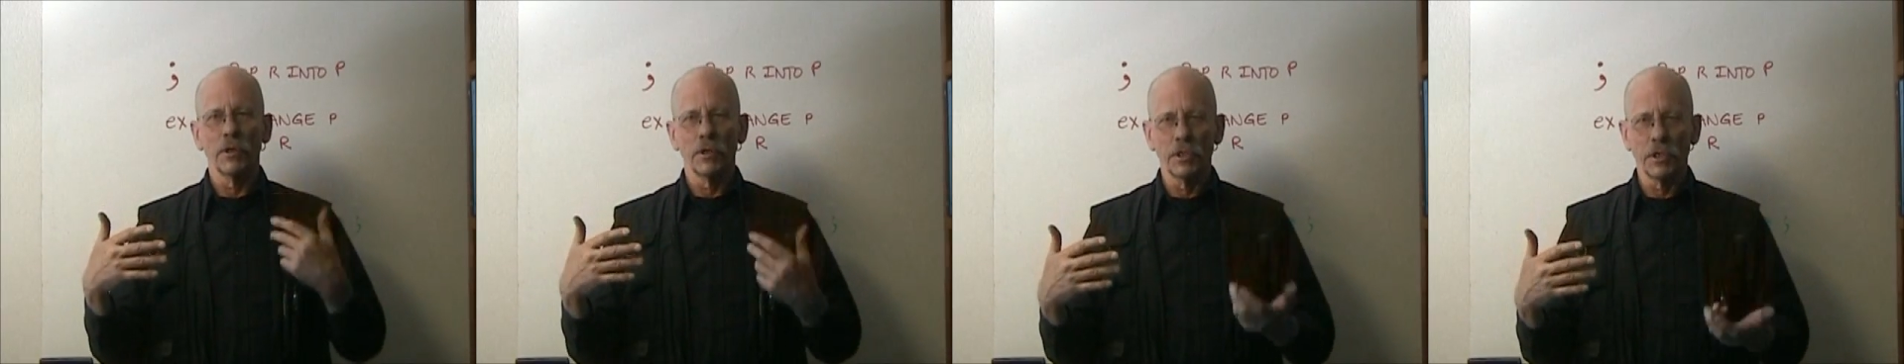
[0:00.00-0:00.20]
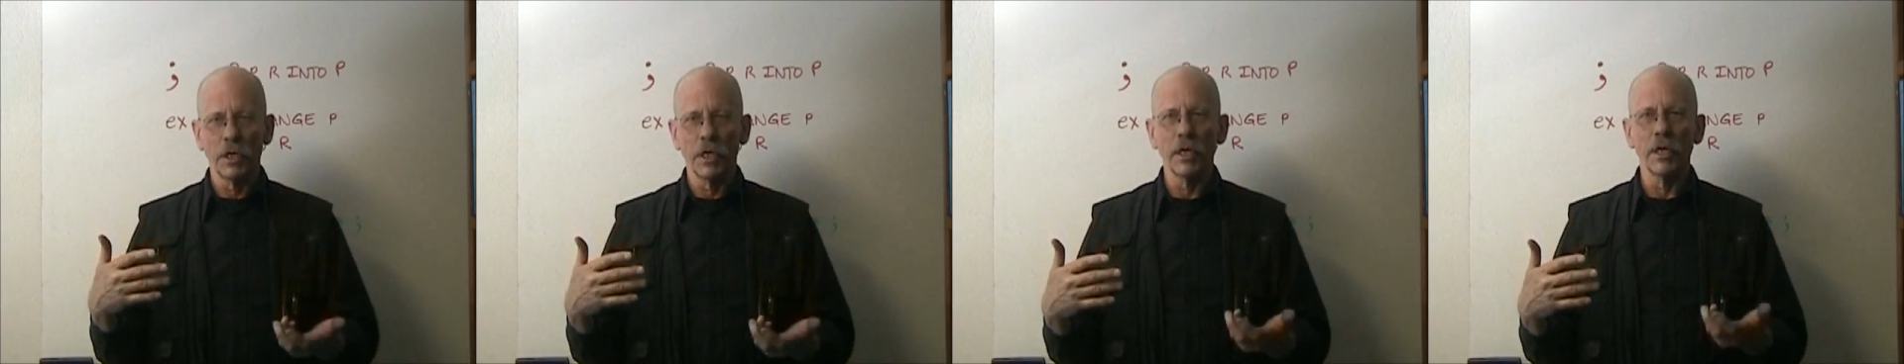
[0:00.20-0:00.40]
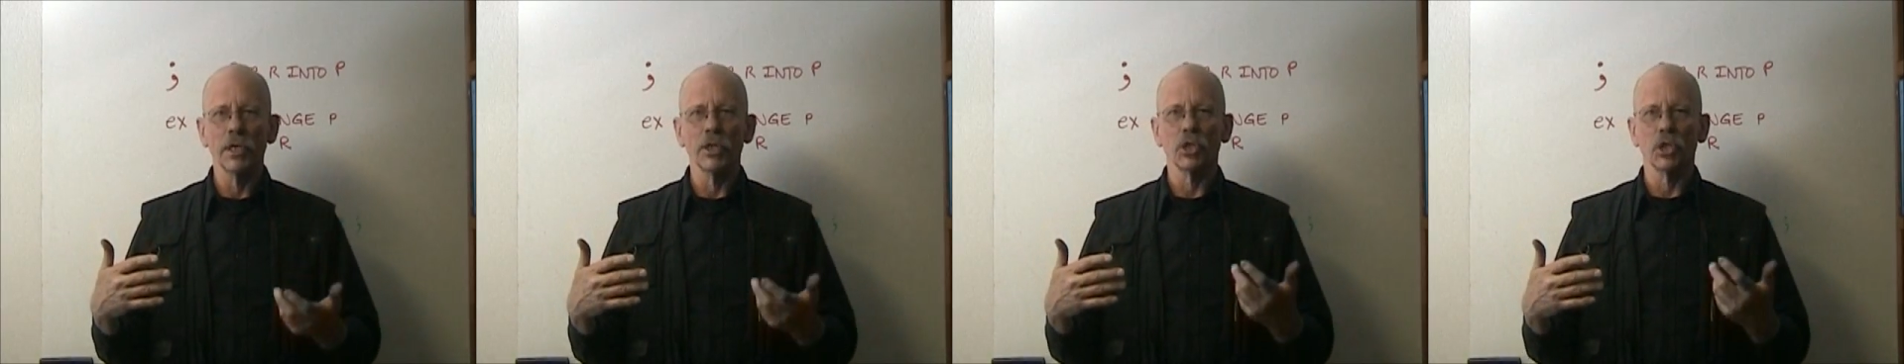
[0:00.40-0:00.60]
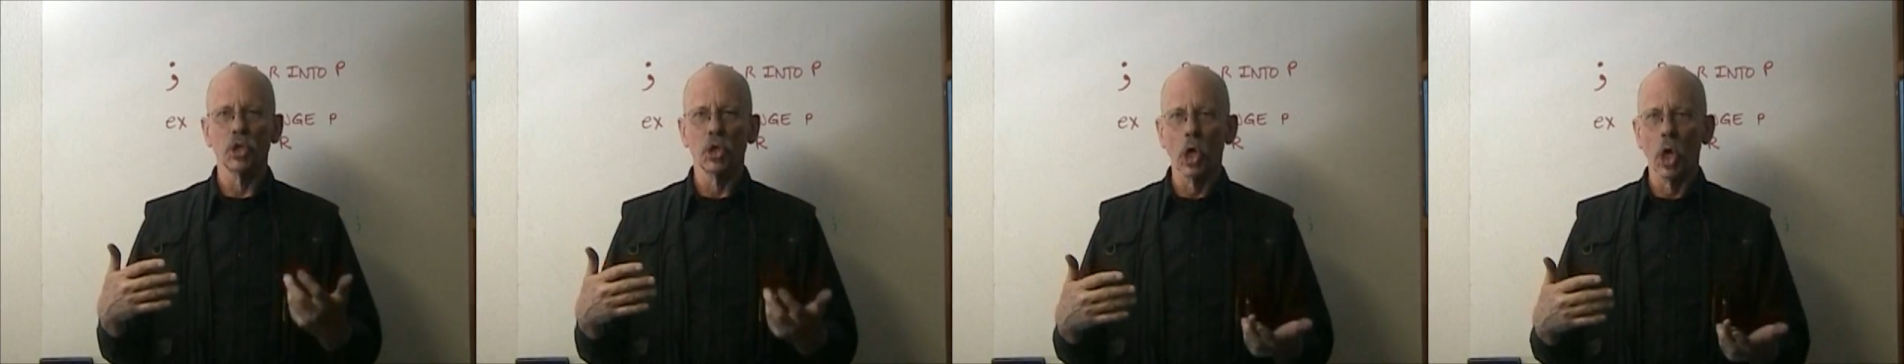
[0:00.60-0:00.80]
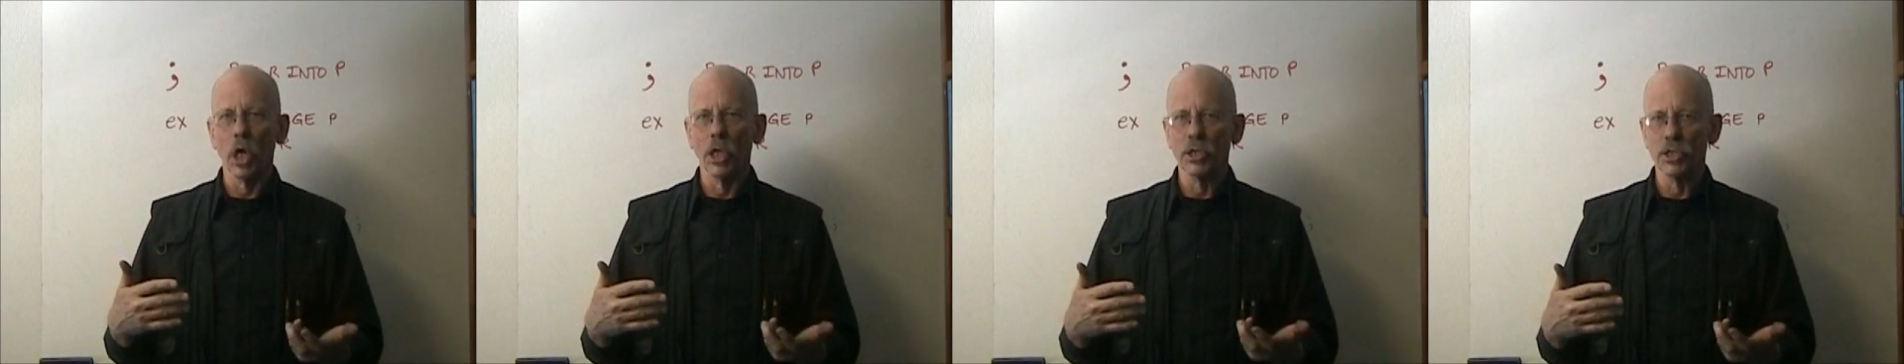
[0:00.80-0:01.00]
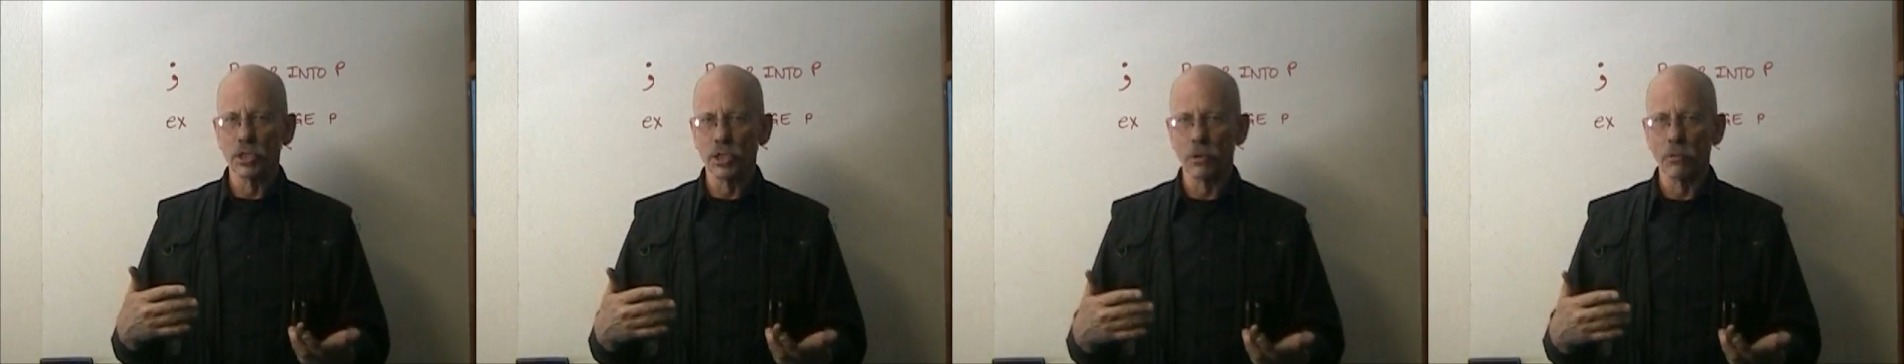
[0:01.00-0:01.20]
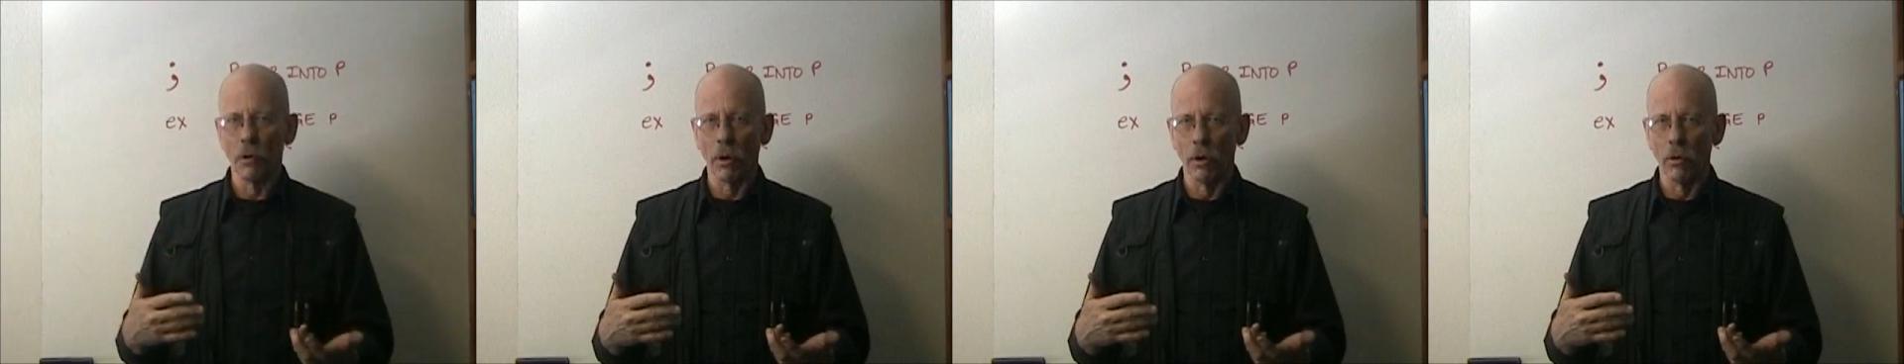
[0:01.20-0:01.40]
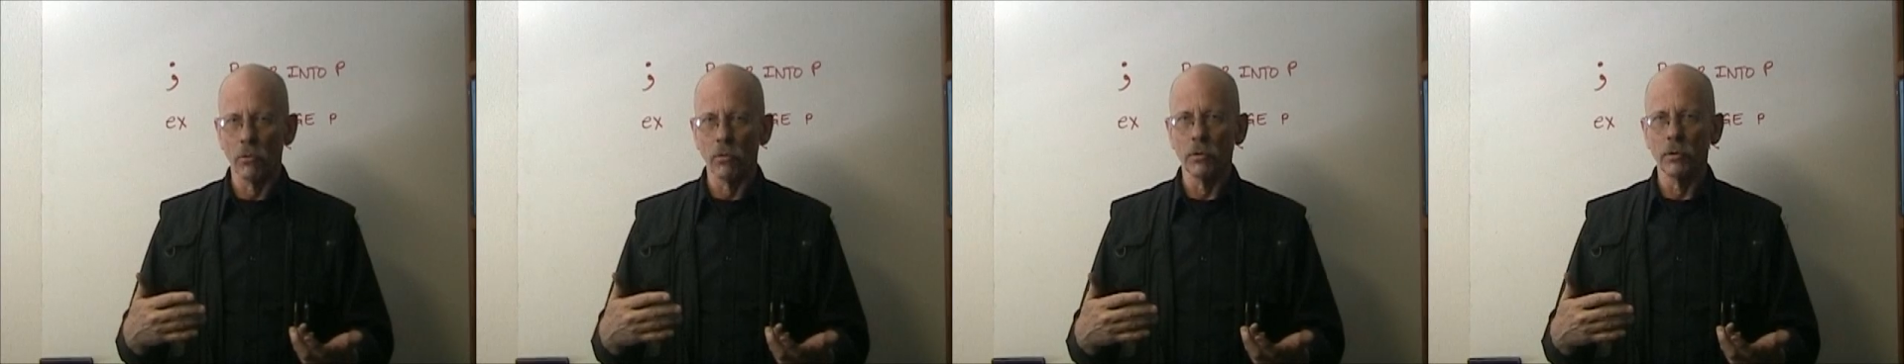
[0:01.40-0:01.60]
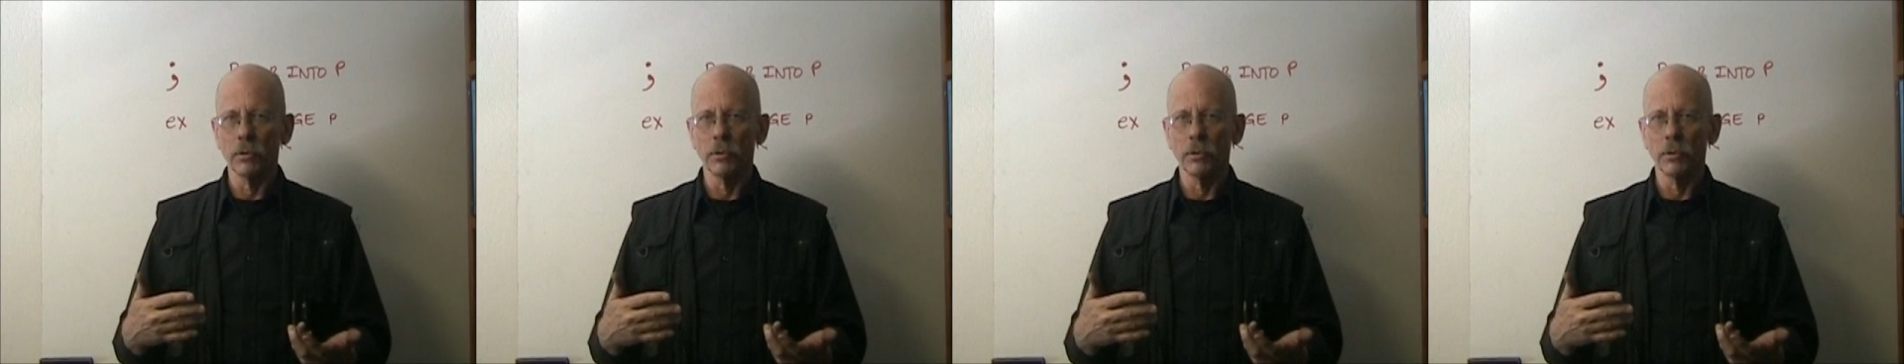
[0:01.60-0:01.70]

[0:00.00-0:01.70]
T is non-zero